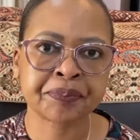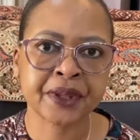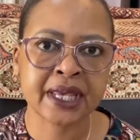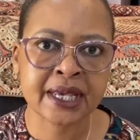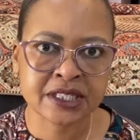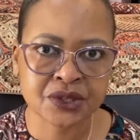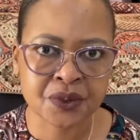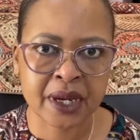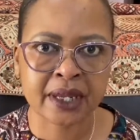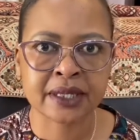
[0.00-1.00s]

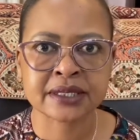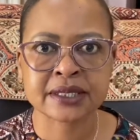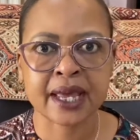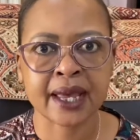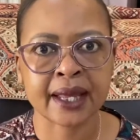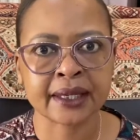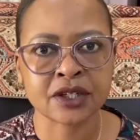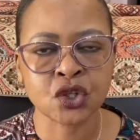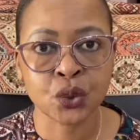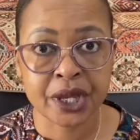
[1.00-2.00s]
x-rays and
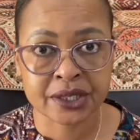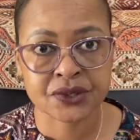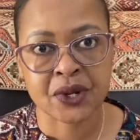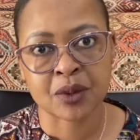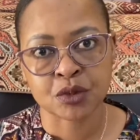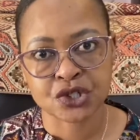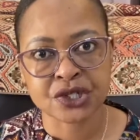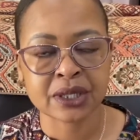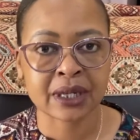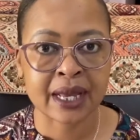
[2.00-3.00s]
your x-ray
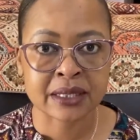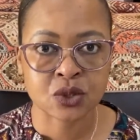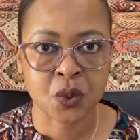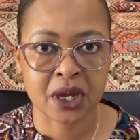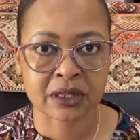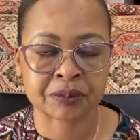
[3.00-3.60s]
machine as well